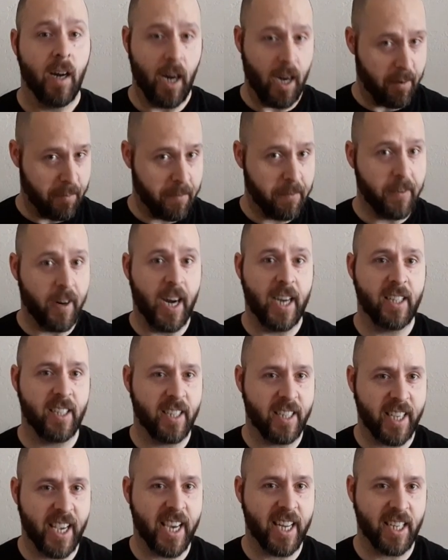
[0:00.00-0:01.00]
I'm
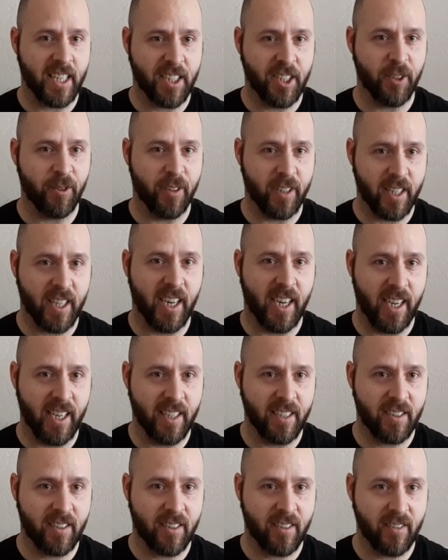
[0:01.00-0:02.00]
finally getting to it,
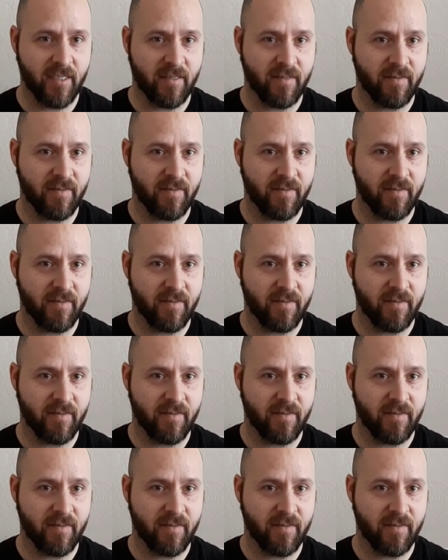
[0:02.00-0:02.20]
guys.